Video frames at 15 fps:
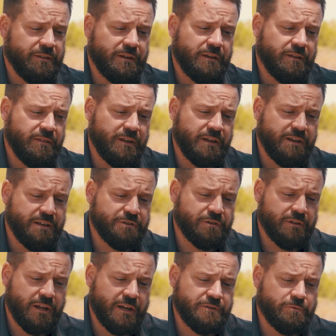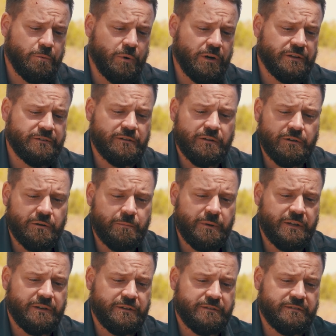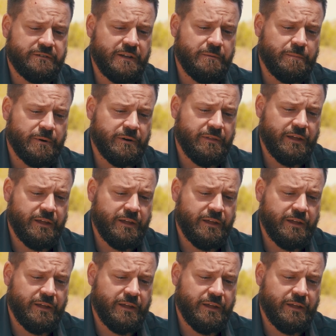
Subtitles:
The initial edge was a little bit steeper